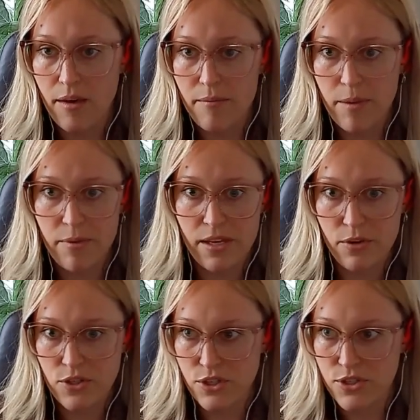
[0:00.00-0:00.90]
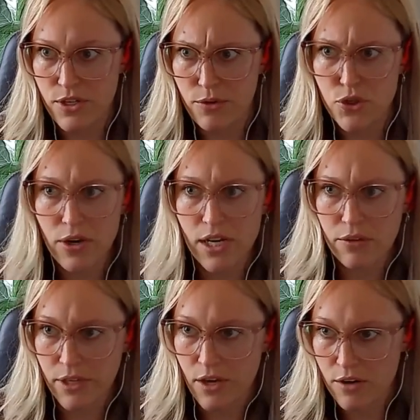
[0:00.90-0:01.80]
Maybe they were just, you know, training
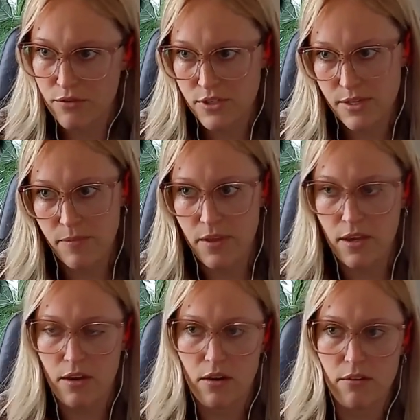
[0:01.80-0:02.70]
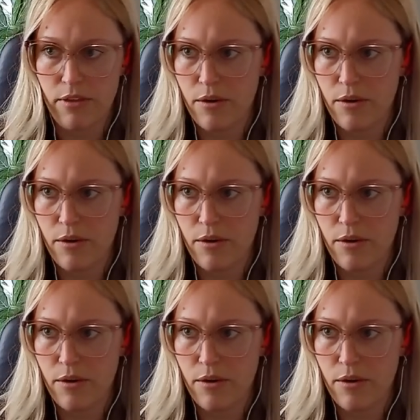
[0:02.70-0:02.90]
really hard for something, or they